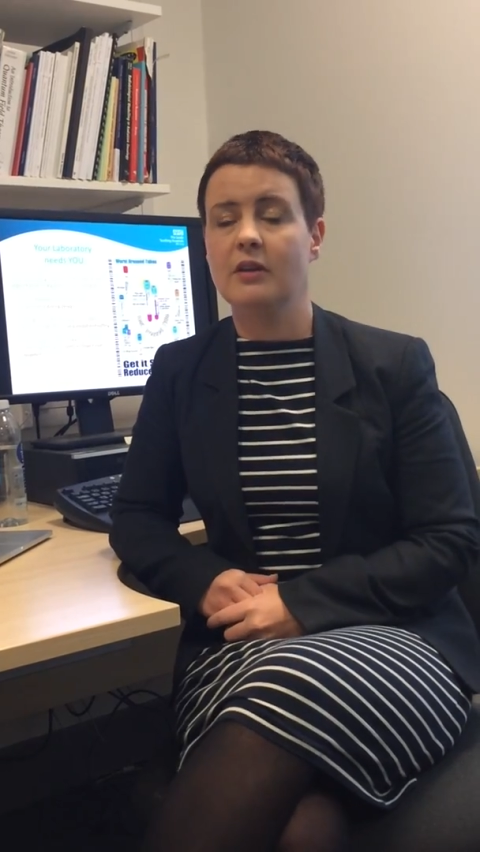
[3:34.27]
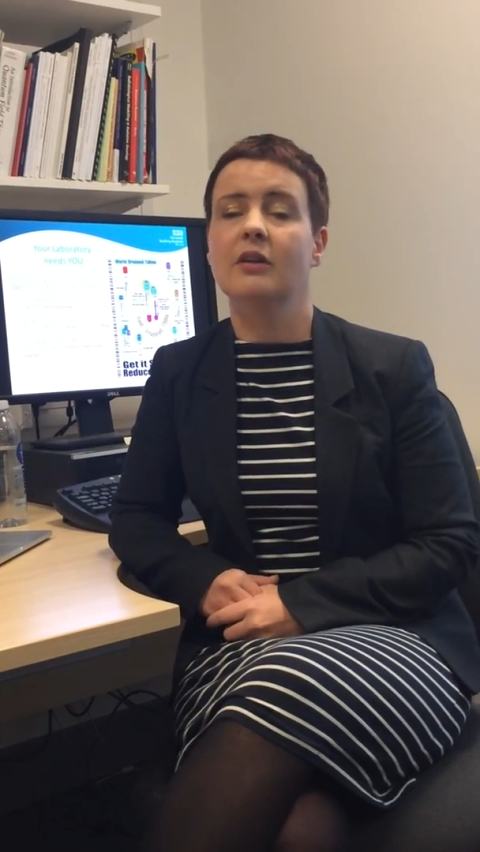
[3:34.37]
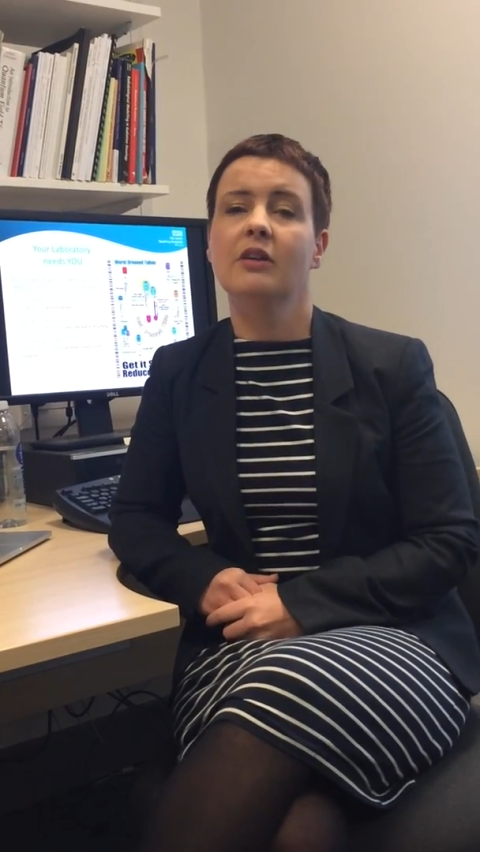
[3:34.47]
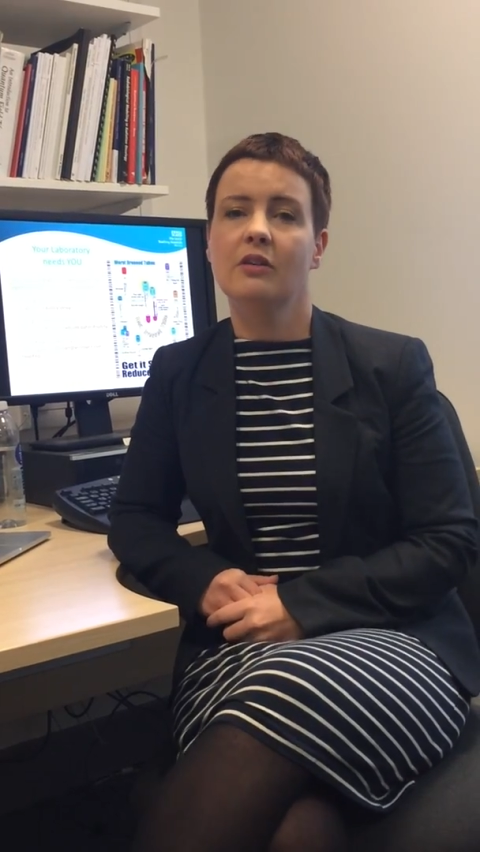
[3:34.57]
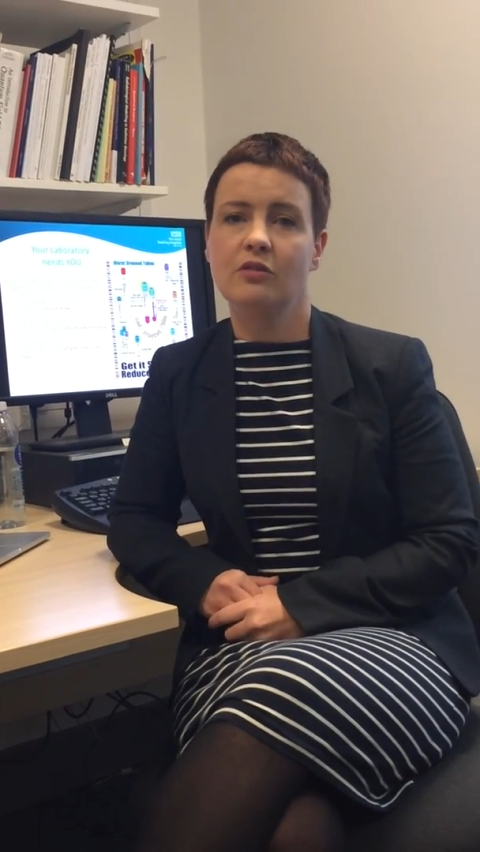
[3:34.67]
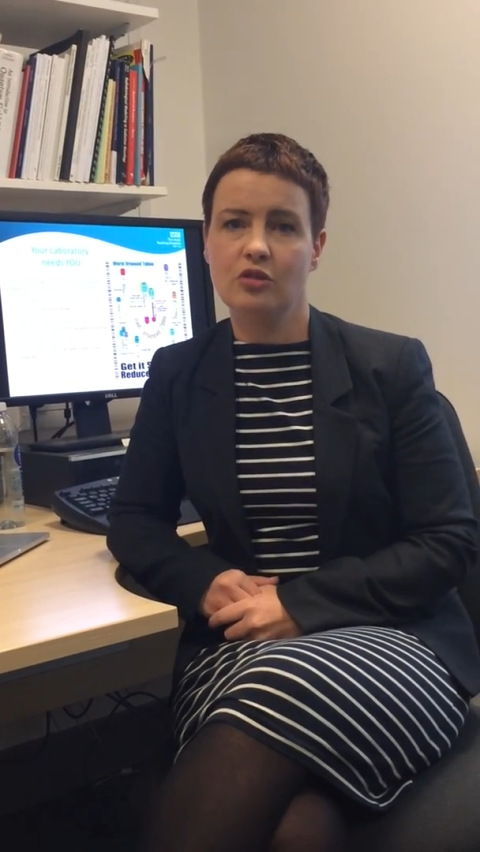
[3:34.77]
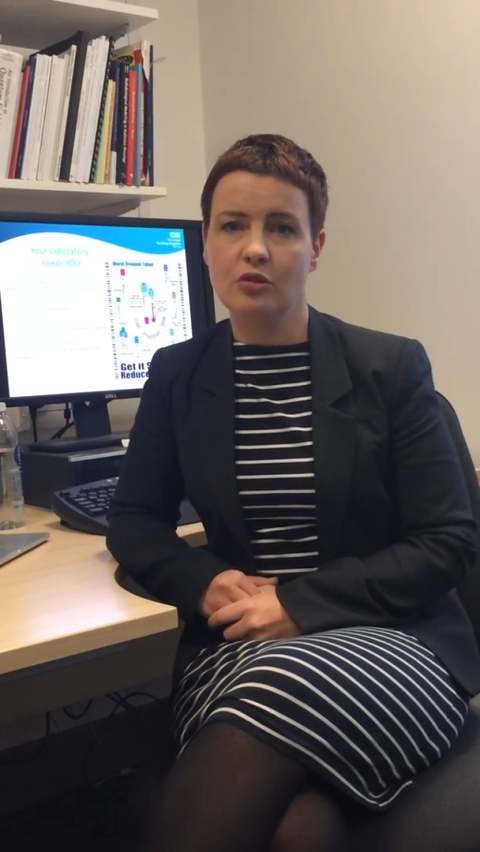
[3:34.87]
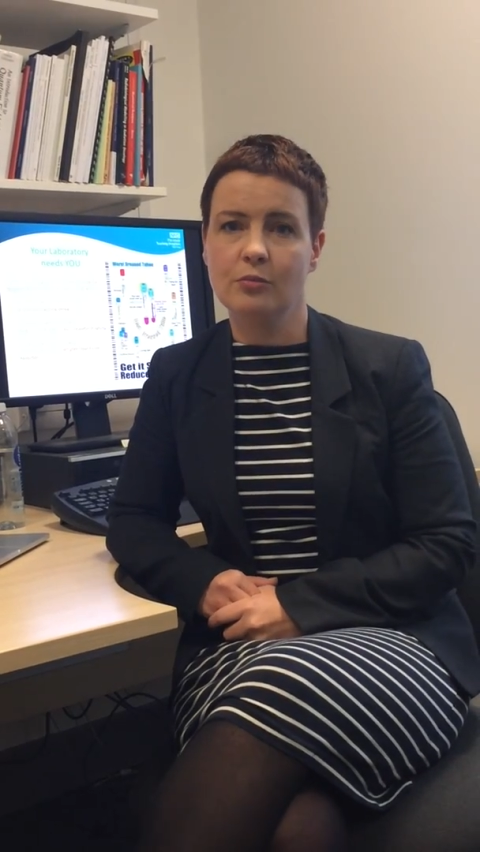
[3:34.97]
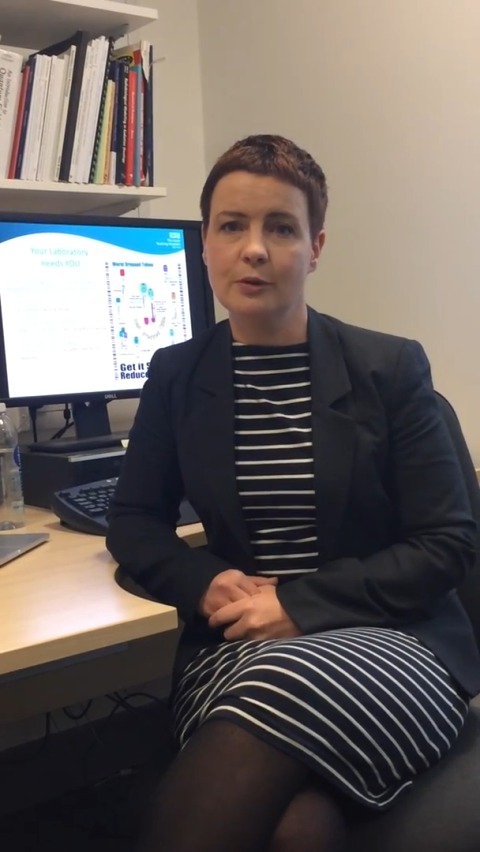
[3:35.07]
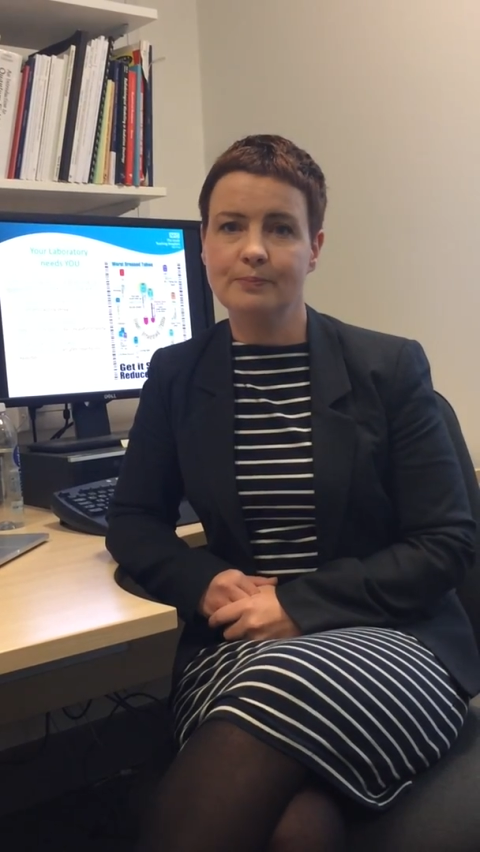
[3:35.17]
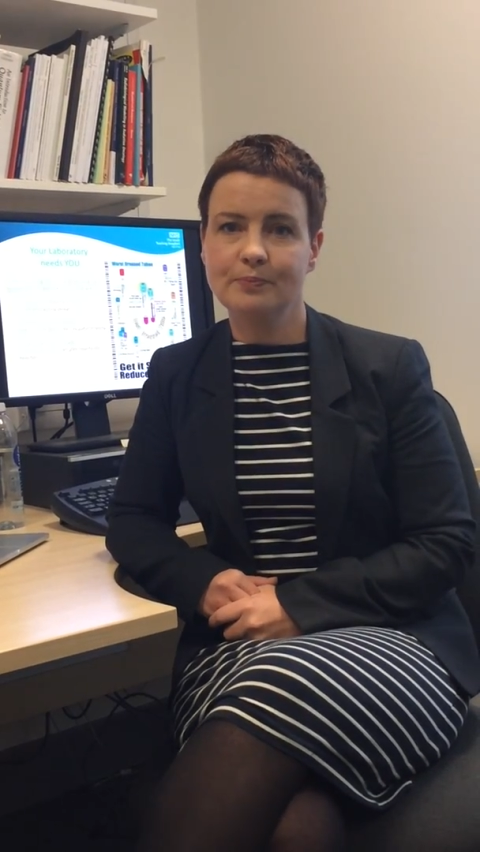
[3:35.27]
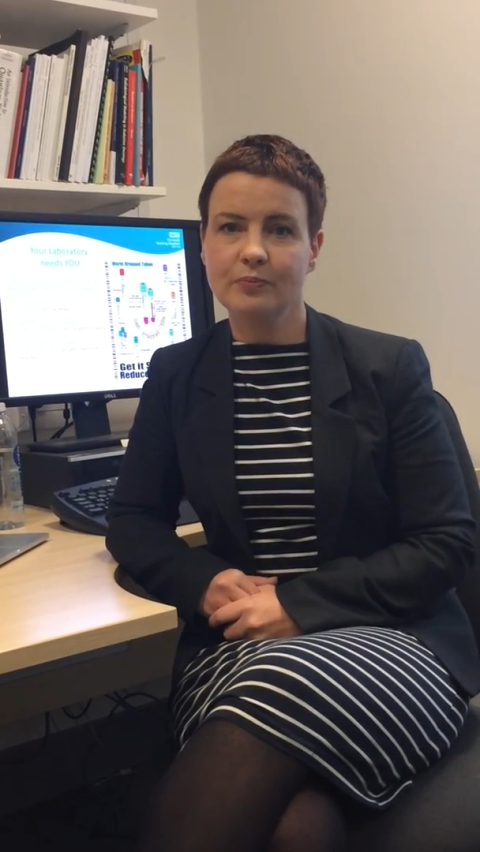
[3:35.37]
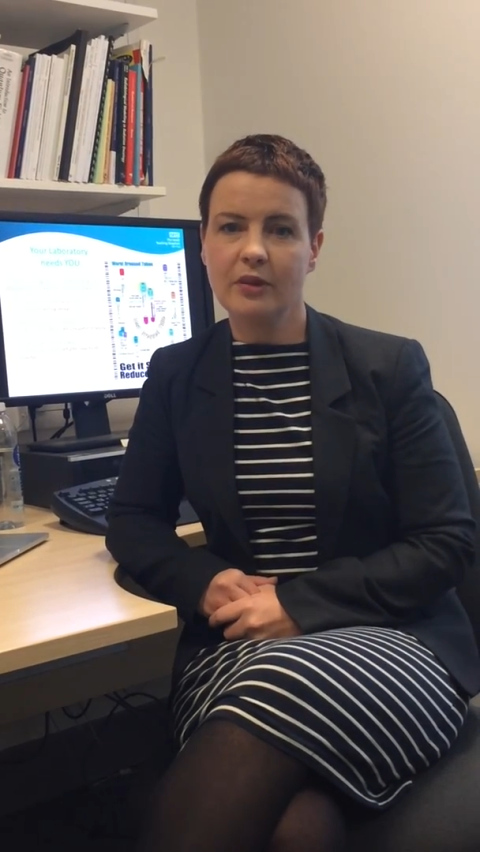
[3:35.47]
the tumor.